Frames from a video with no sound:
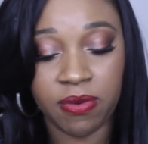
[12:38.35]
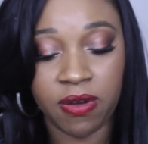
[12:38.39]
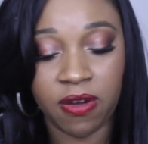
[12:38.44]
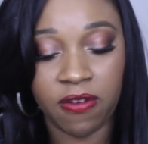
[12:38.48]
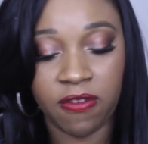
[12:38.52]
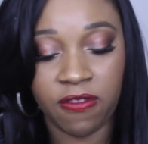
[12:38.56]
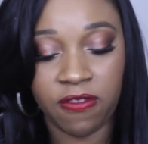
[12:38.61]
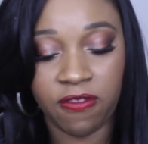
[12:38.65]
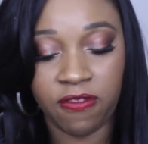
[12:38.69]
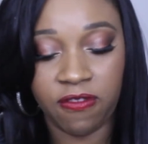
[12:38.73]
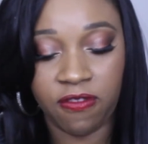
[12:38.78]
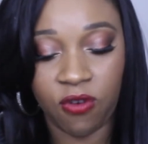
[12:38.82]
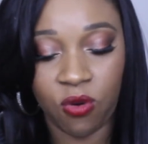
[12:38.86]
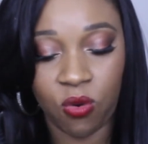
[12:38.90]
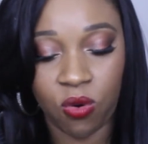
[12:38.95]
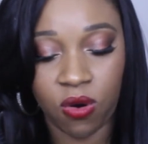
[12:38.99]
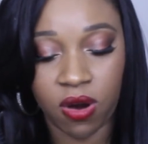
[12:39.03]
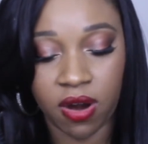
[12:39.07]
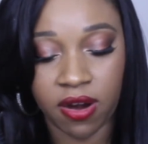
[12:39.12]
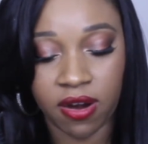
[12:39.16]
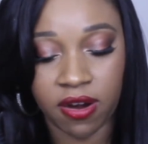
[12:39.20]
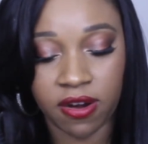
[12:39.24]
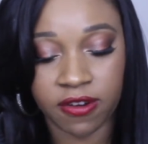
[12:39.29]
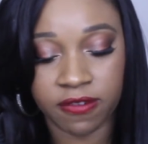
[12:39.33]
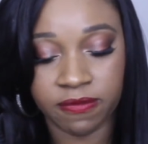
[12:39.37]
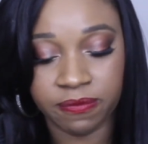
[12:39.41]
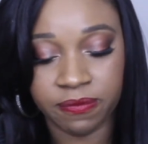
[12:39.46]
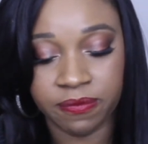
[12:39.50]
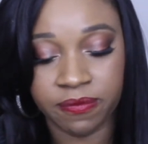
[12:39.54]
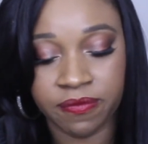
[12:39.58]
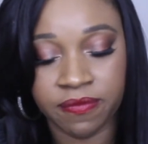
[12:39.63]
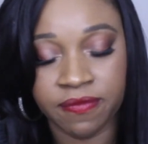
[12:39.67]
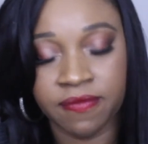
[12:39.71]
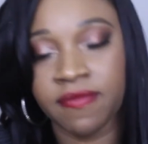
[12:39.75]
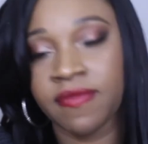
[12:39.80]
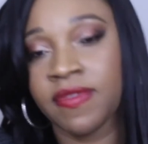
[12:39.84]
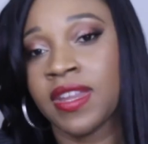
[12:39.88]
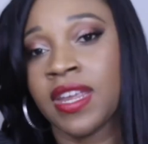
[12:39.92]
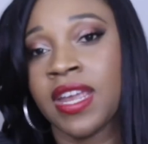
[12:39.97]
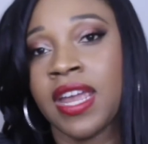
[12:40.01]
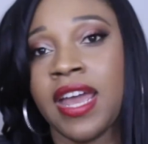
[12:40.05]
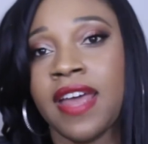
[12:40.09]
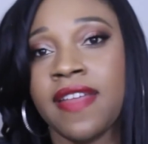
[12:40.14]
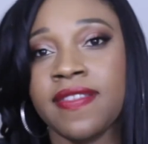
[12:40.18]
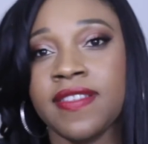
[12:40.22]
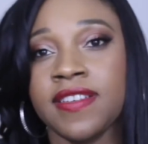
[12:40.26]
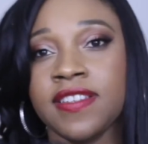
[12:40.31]
4.
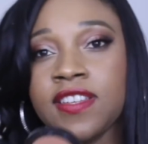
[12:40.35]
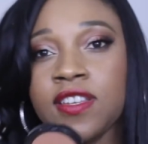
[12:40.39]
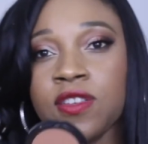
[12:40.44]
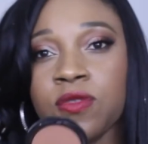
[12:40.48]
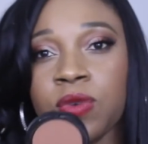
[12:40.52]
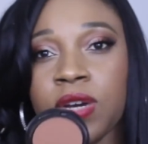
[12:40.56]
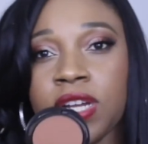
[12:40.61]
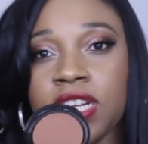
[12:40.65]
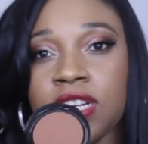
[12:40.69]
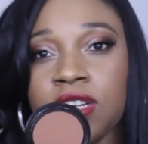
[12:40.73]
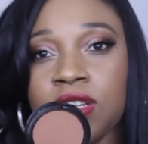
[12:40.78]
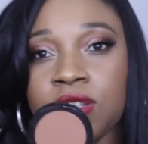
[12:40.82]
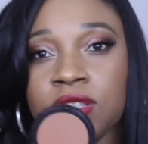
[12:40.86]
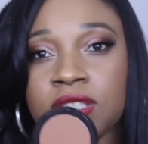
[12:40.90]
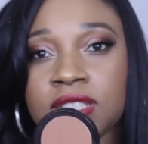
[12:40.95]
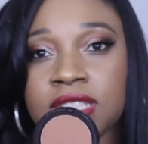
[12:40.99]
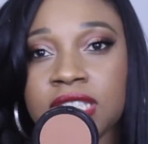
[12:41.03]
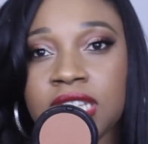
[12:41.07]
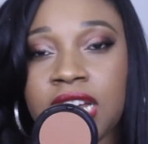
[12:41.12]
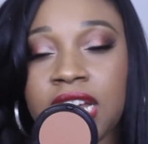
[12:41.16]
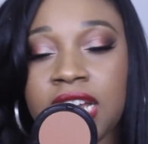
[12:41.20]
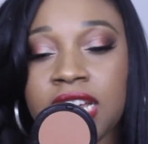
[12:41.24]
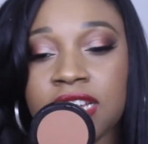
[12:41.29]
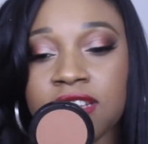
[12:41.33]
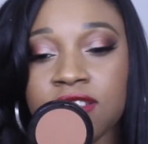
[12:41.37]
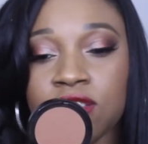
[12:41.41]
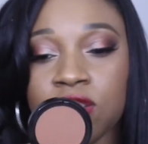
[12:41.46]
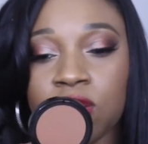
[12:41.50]
And this is what it looks like.